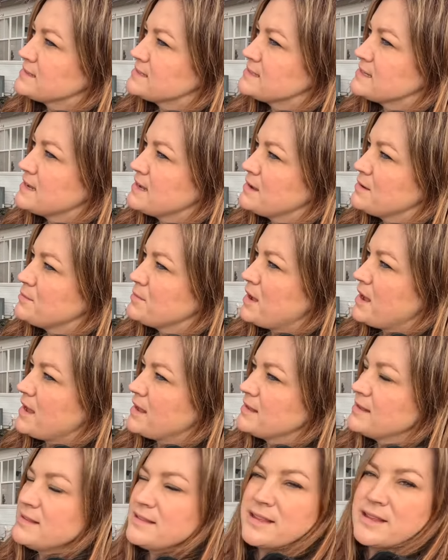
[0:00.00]
some
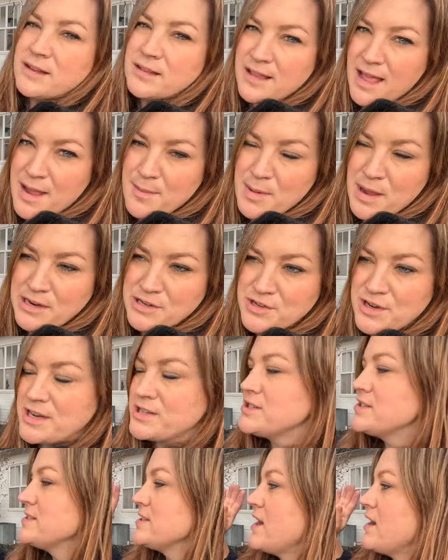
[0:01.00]
uh, little lime
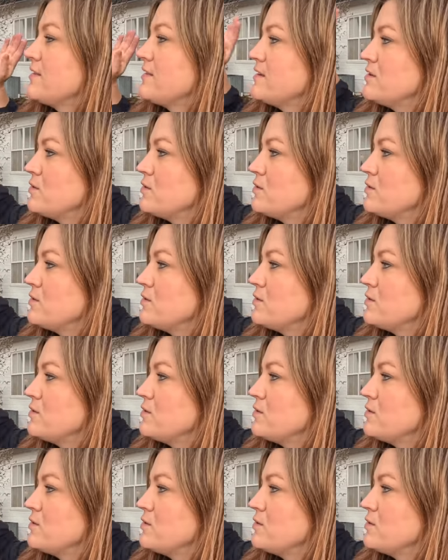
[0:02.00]
hydrangeas on the